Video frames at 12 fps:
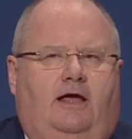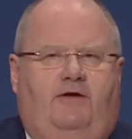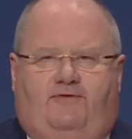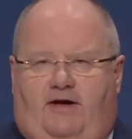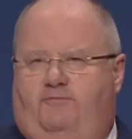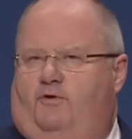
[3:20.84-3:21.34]

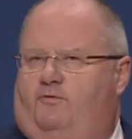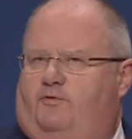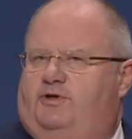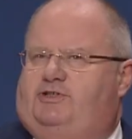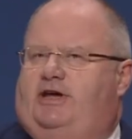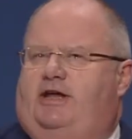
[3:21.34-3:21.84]
If I vote
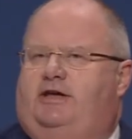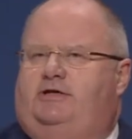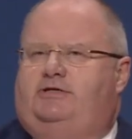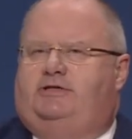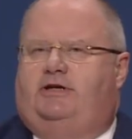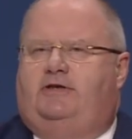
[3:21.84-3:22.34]
for a
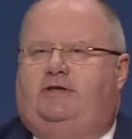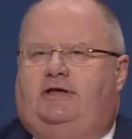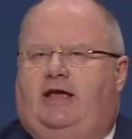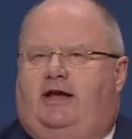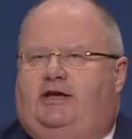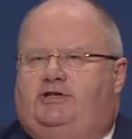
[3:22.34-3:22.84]
change in
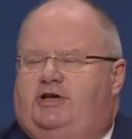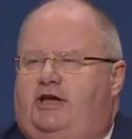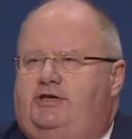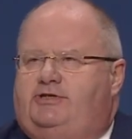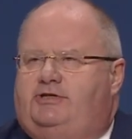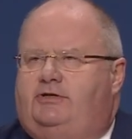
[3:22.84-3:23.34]
the
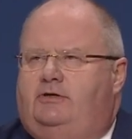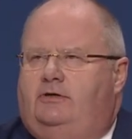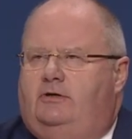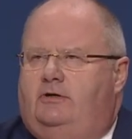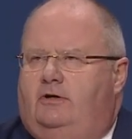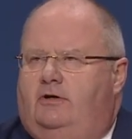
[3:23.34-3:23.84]
NHS,
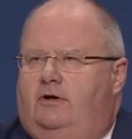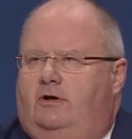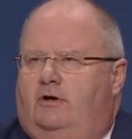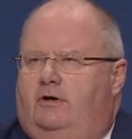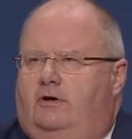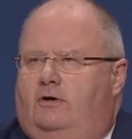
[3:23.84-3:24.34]

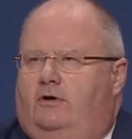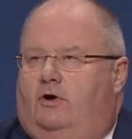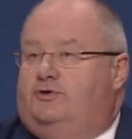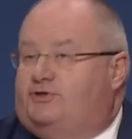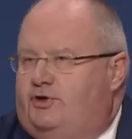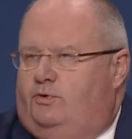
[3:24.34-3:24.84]

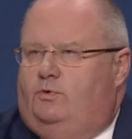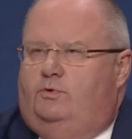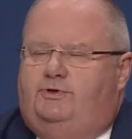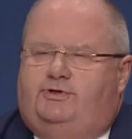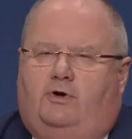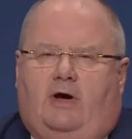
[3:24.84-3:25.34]
or
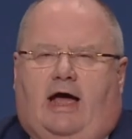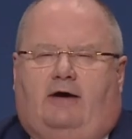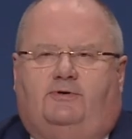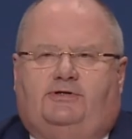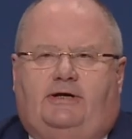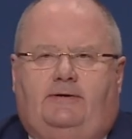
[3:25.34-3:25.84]
schools, or
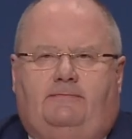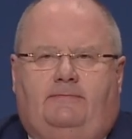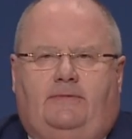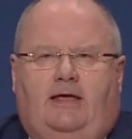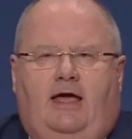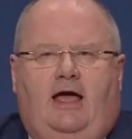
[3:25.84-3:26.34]
housing,
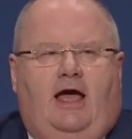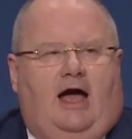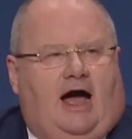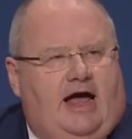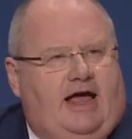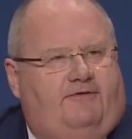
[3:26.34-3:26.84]

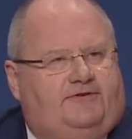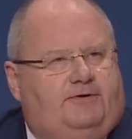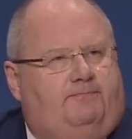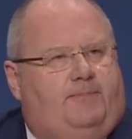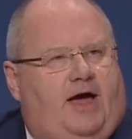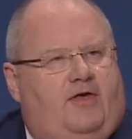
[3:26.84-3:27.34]
I have to
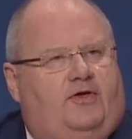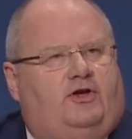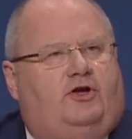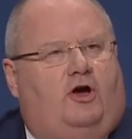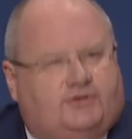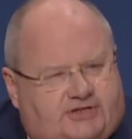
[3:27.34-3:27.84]
bear the
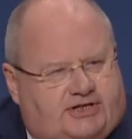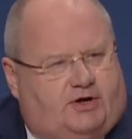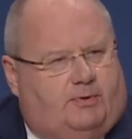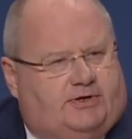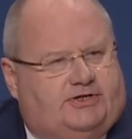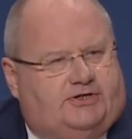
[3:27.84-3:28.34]

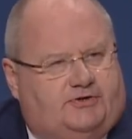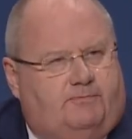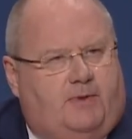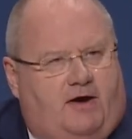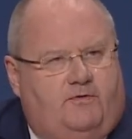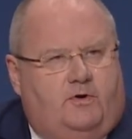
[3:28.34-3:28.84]
consequences of
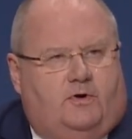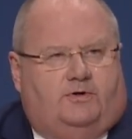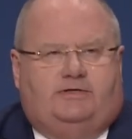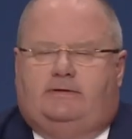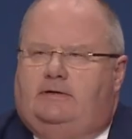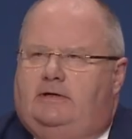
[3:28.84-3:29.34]
my
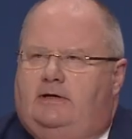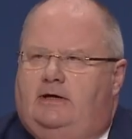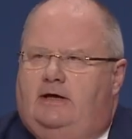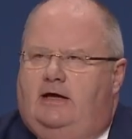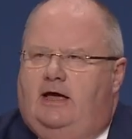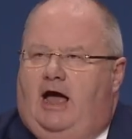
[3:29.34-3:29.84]
vote.
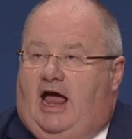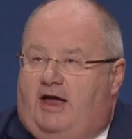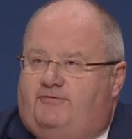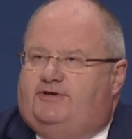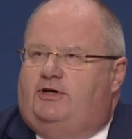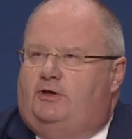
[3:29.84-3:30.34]
I
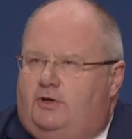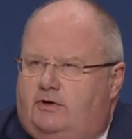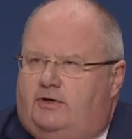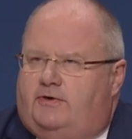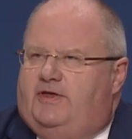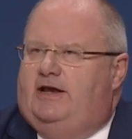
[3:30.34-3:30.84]
have to
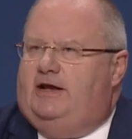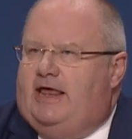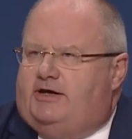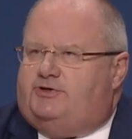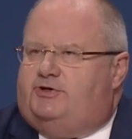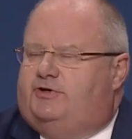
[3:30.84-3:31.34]
look the
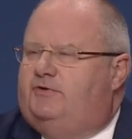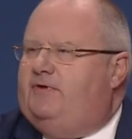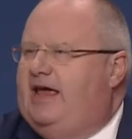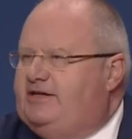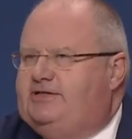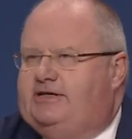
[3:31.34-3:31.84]
electorate of
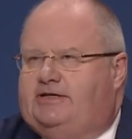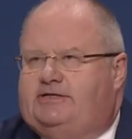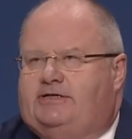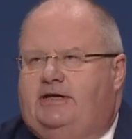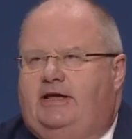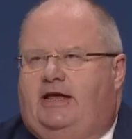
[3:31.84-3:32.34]

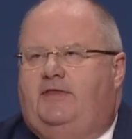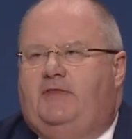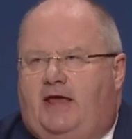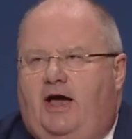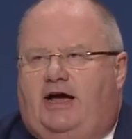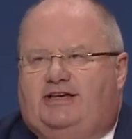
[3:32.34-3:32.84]
Essex in
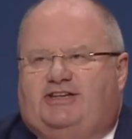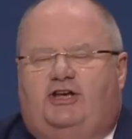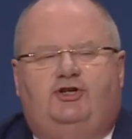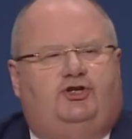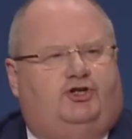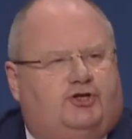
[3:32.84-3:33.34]
the eyes
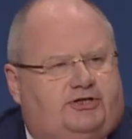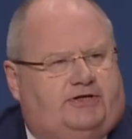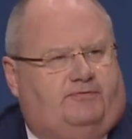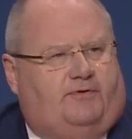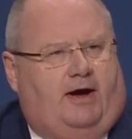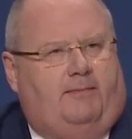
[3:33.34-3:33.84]
and
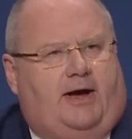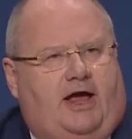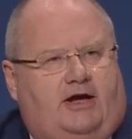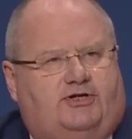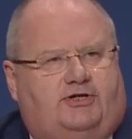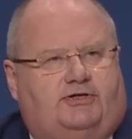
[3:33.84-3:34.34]
justify my
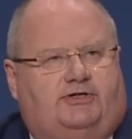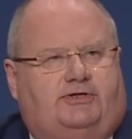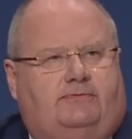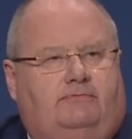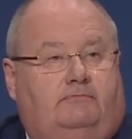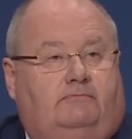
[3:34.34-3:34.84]
actions.